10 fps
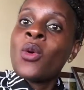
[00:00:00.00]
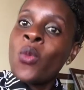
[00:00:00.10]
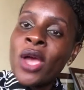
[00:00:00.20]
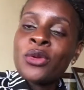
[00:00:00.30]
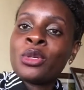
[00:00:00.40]

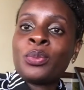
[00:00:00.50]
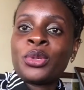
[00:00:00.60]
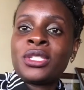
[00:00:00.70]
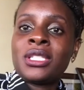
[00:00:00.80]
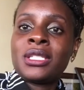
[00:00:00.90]
why not
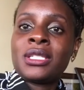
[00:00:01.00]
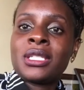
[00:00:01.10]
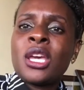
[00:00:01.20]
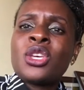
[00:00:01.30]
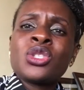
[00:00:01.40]
post it?
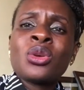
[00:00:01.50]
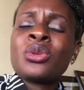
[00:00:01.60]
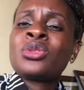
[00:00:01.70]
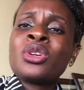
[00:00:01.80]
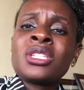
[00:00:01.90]
So
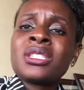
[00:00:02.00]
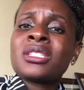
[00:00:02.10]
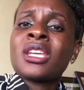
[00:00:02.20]
don't,